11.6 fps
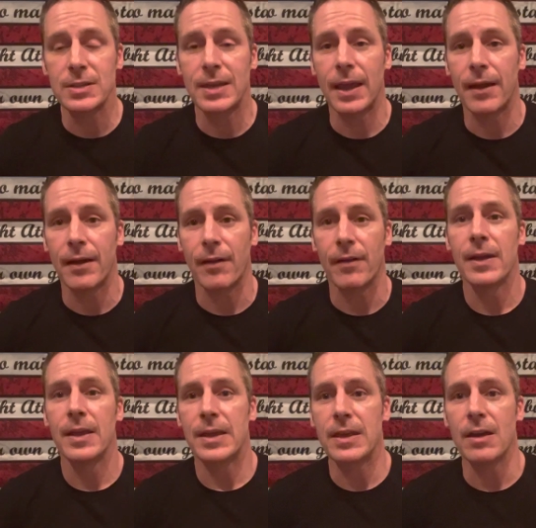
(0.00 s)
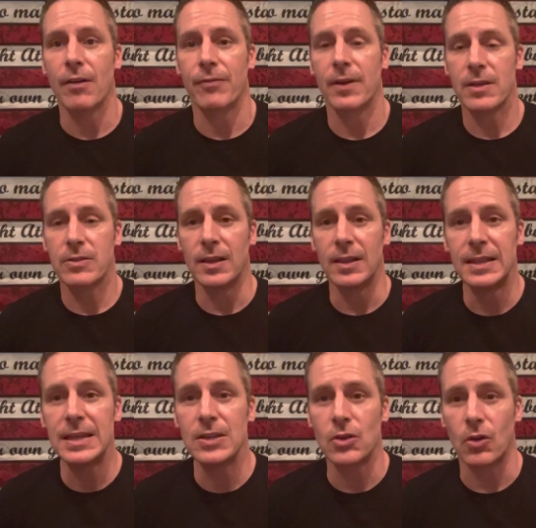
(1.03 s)
care if the
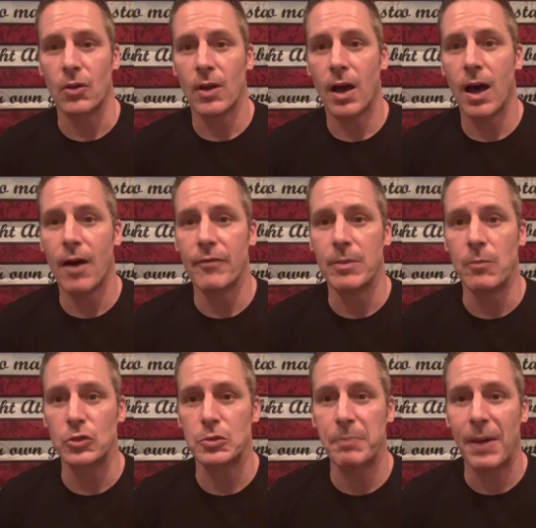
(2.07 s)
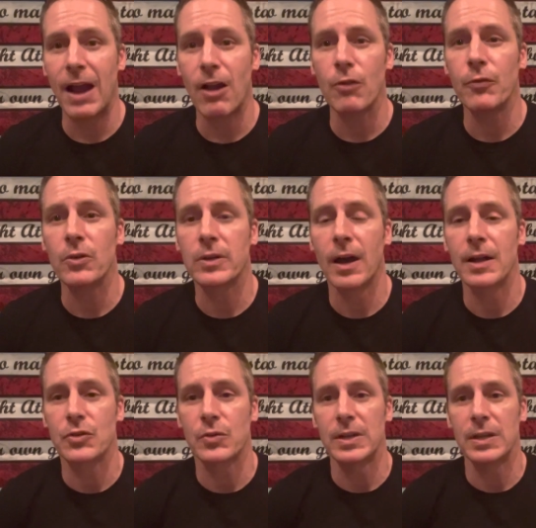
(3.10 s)
leader of the most powerful
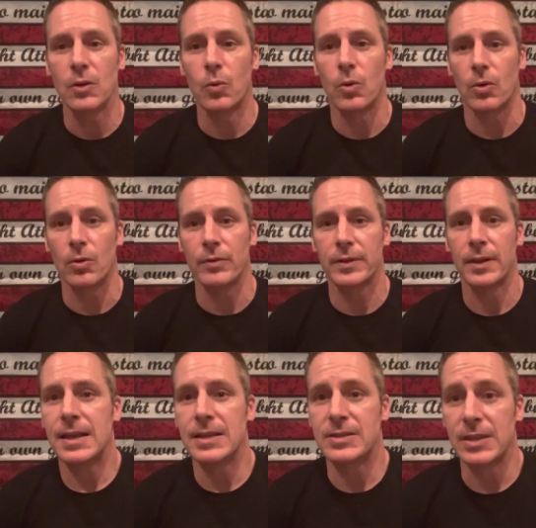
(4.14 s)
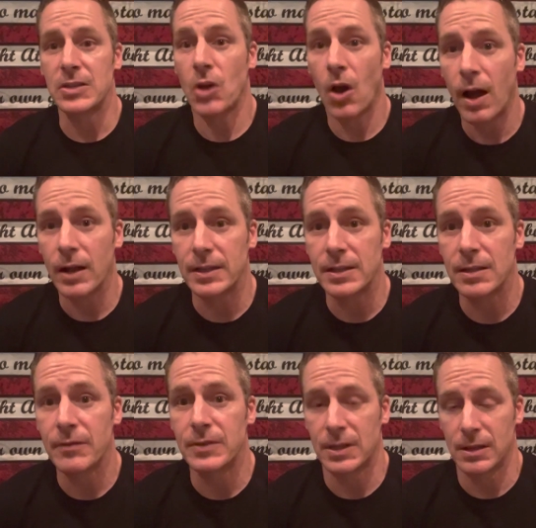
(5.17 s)
country in the world is in
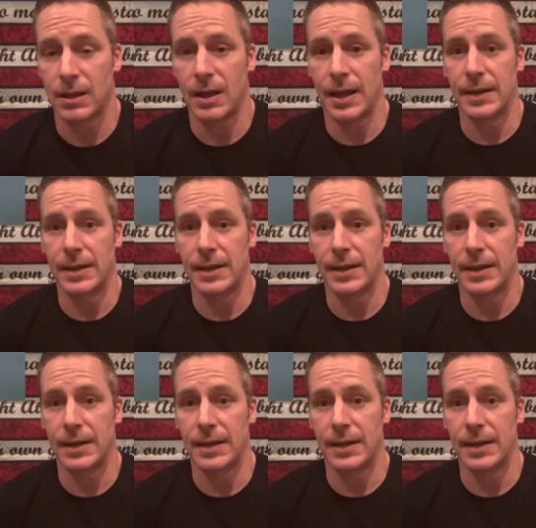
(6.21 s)
cognitive decline.